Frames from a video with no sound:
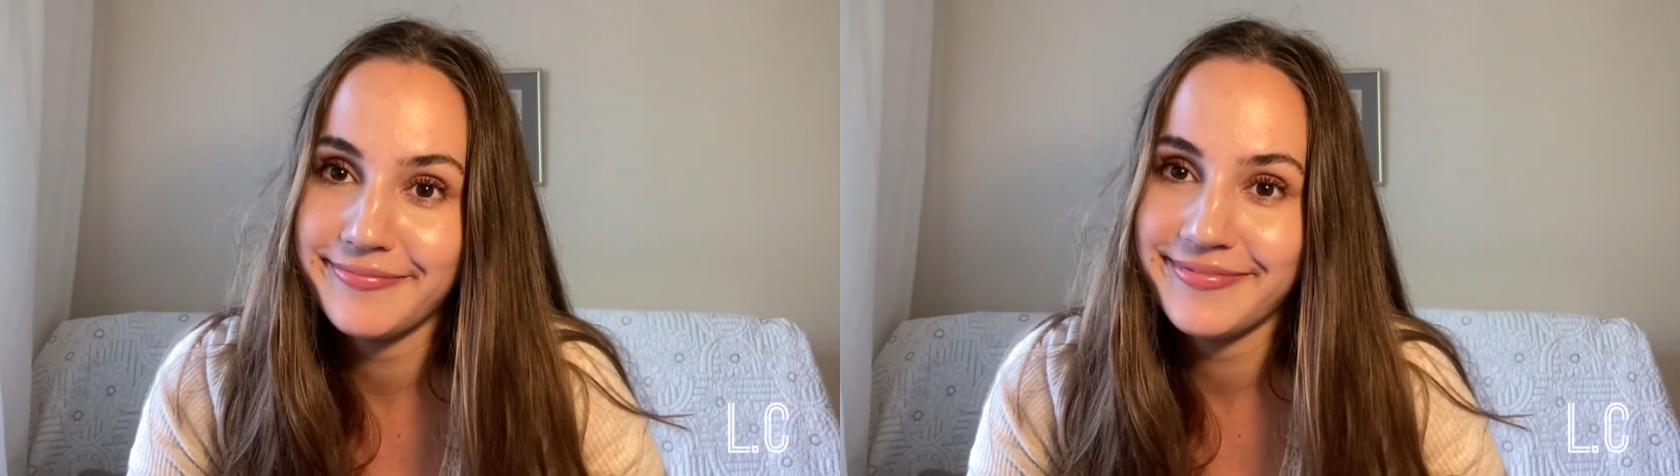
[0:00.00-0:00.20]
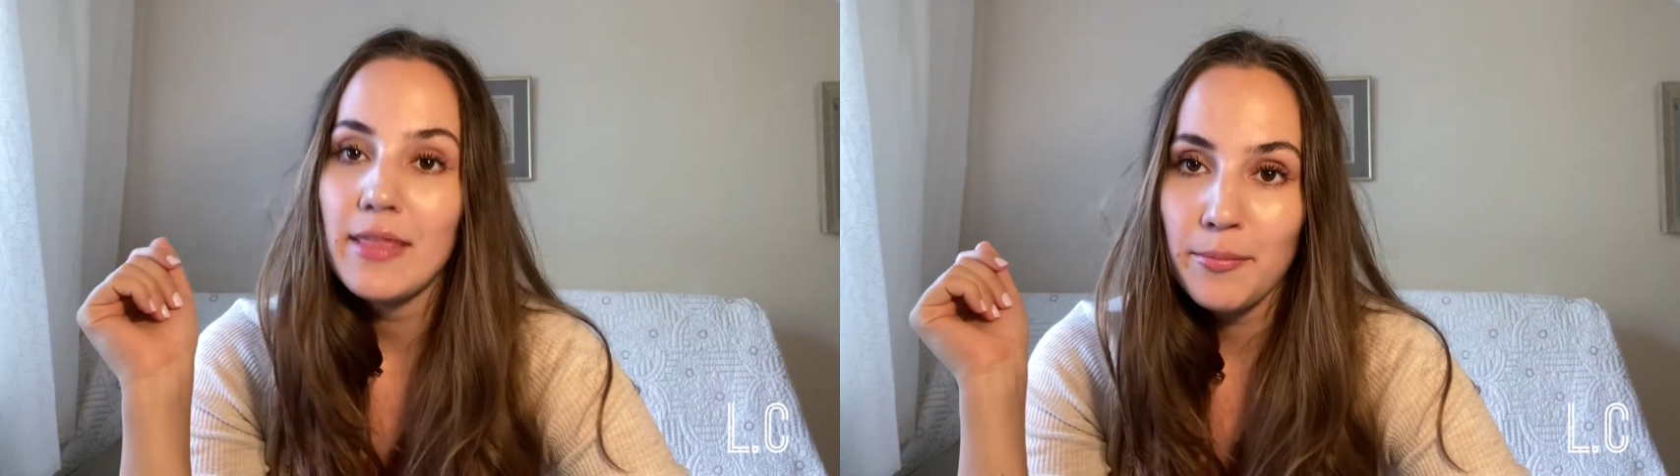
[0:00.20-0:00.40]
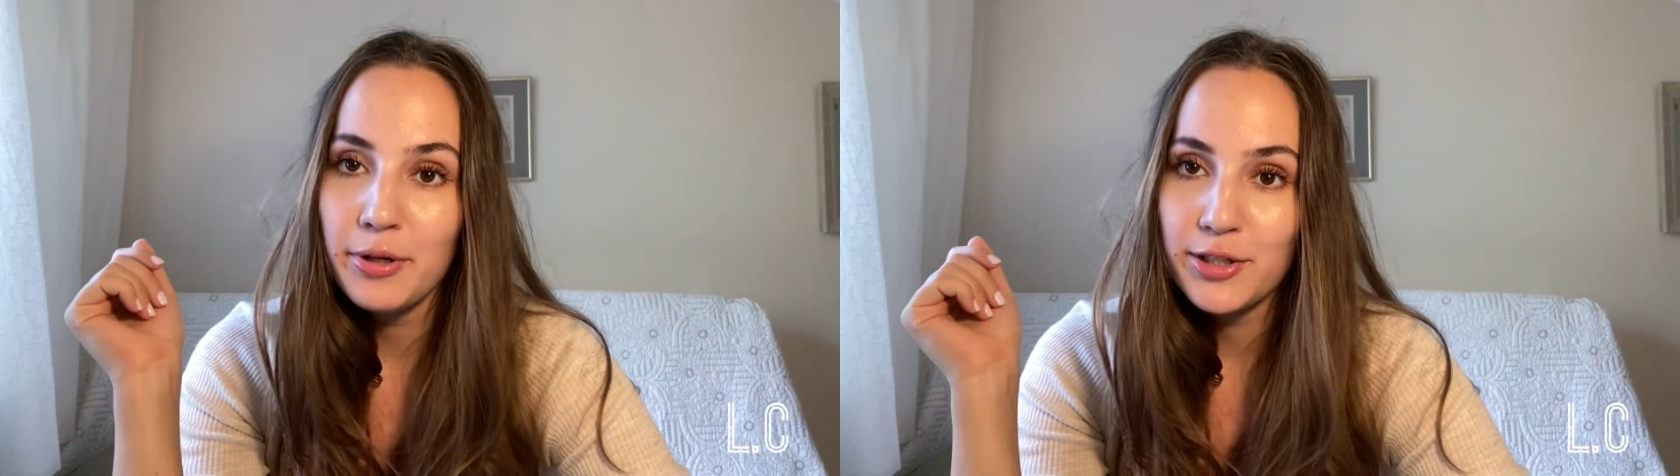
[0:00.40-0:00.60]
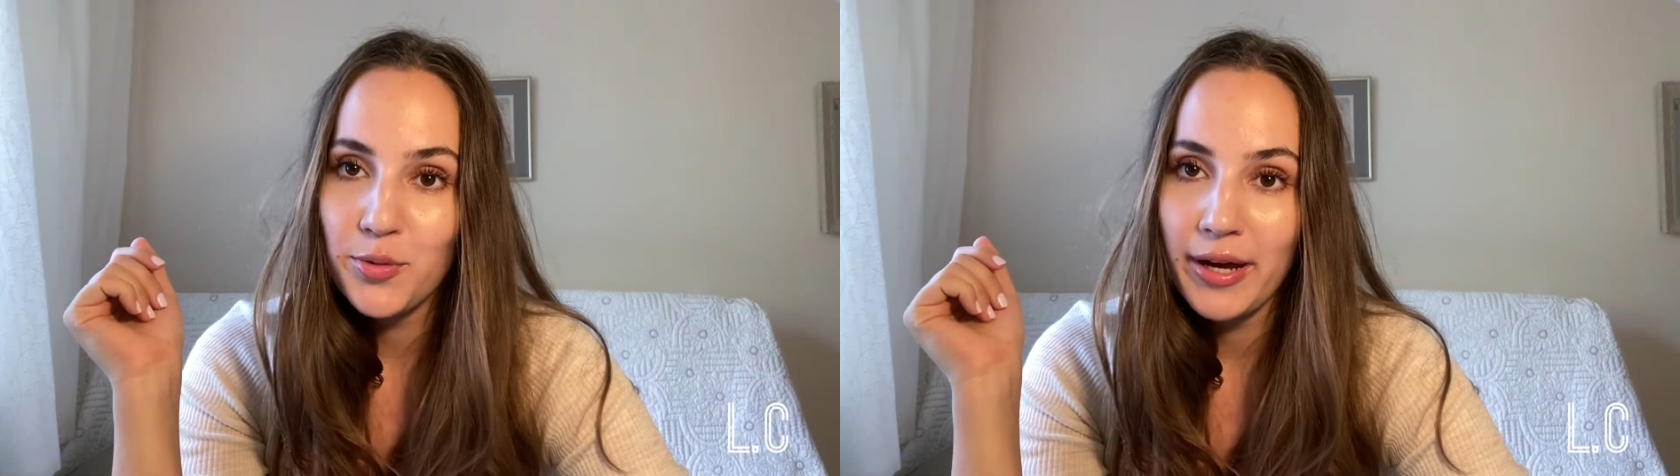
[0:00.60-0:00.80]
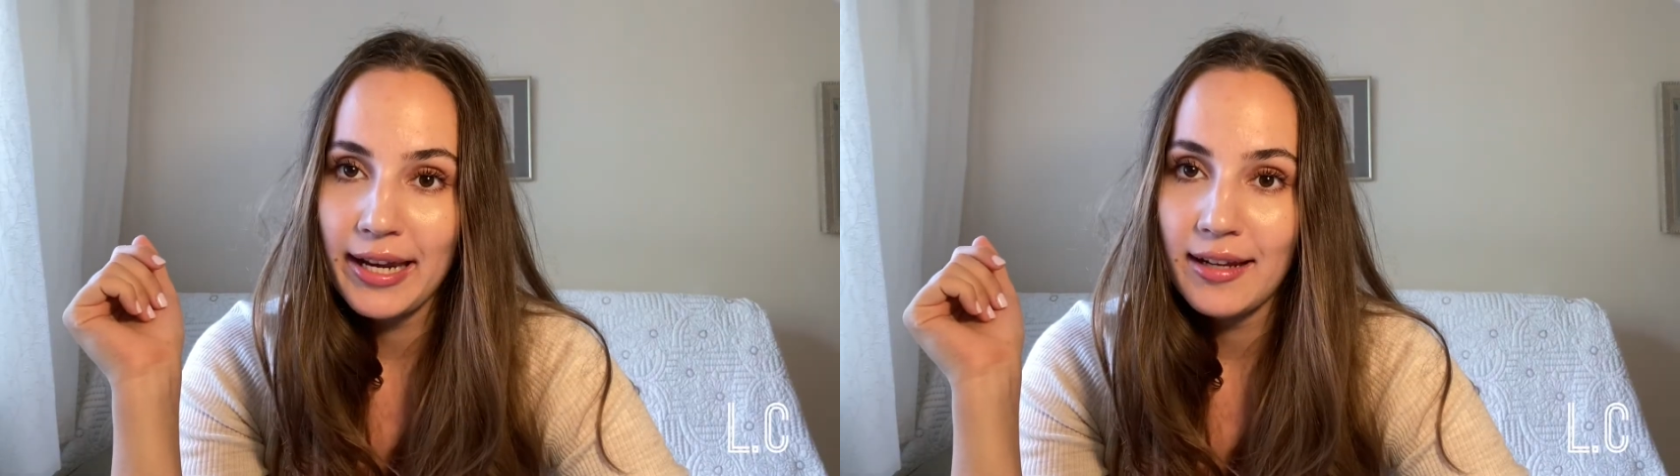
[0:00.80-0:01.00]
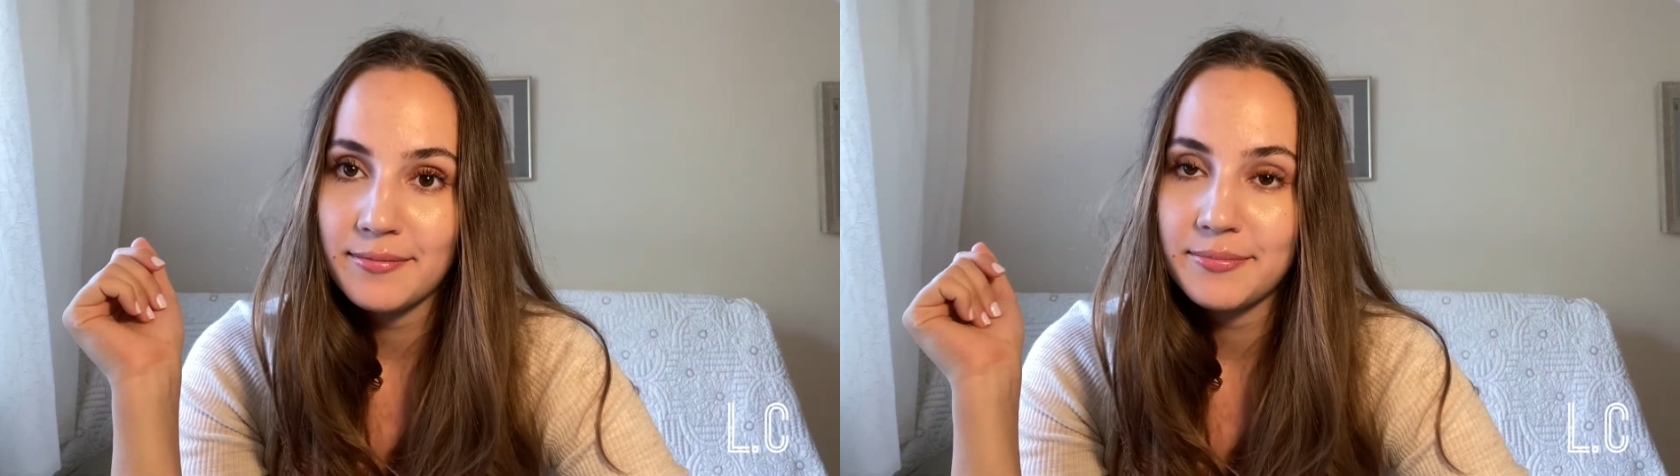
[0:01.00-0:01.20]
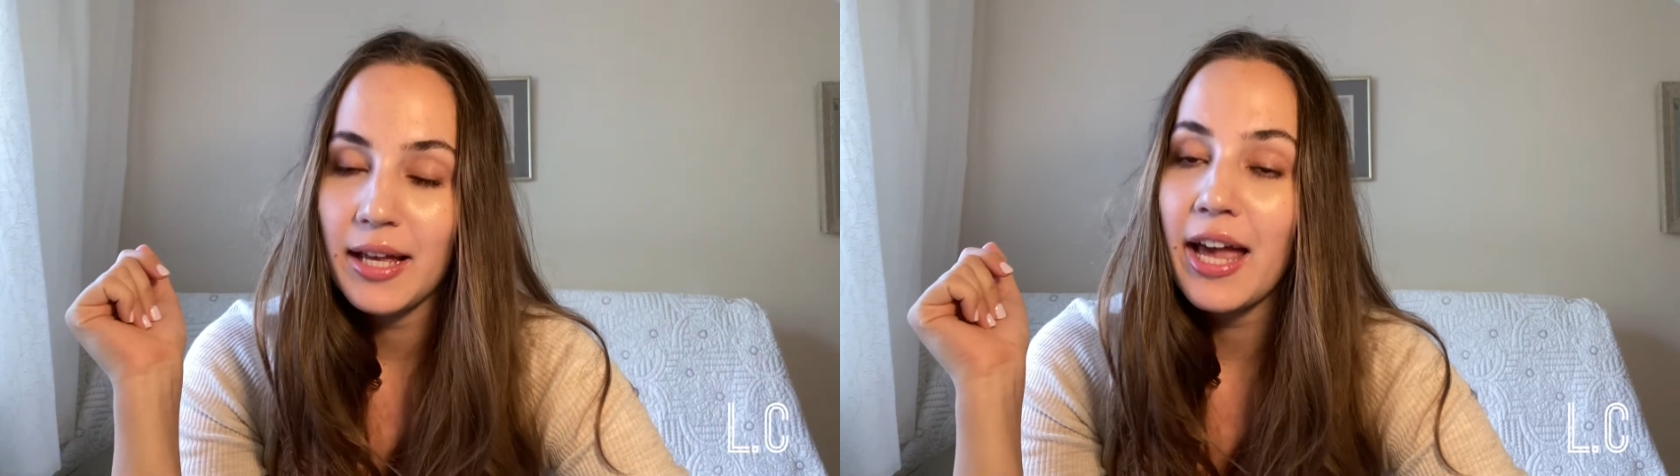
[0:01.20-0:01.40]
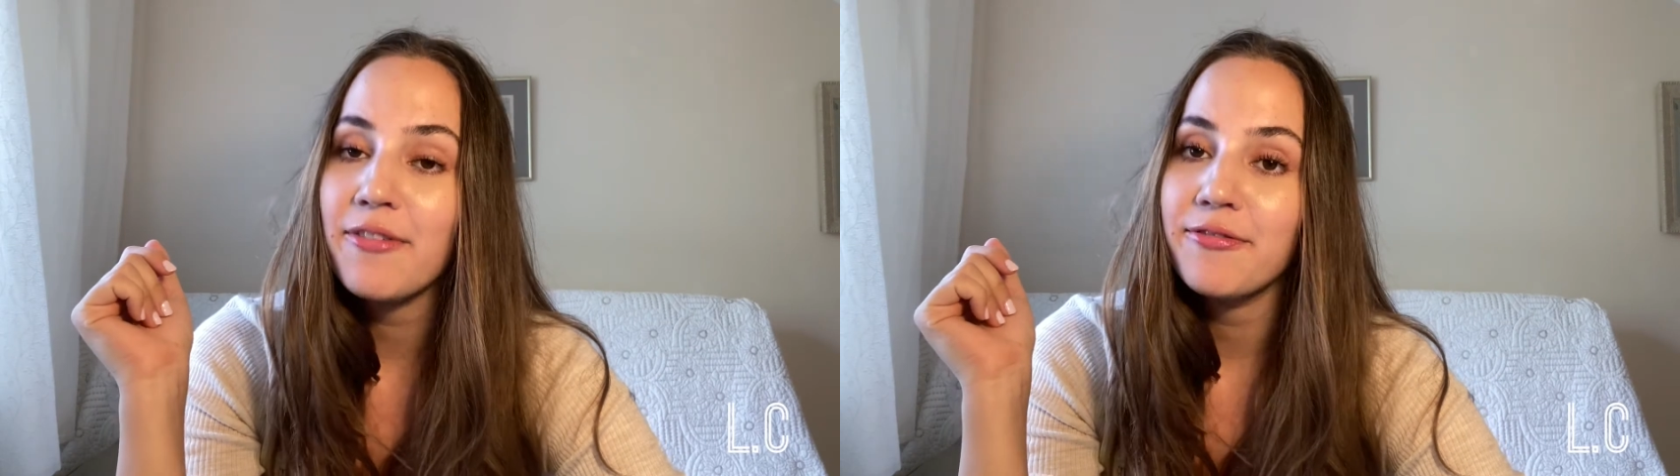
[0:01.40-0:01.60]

Number 20. I